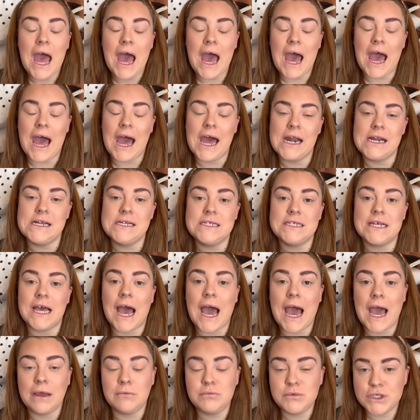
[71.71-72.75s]
And
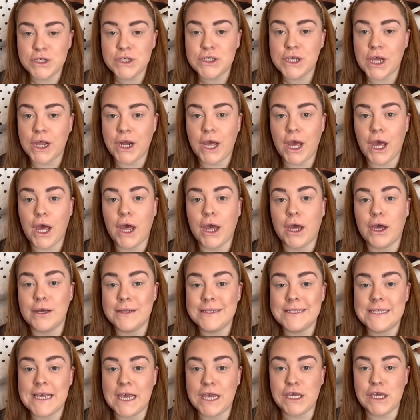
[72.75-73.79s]
I'm just gonna
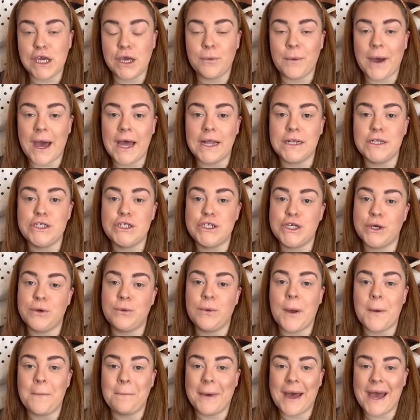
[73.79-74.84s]
continue and do
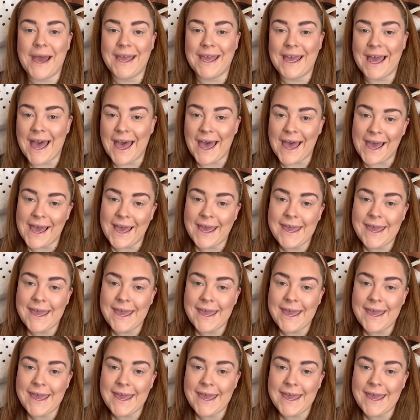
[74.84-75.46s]
my eyes.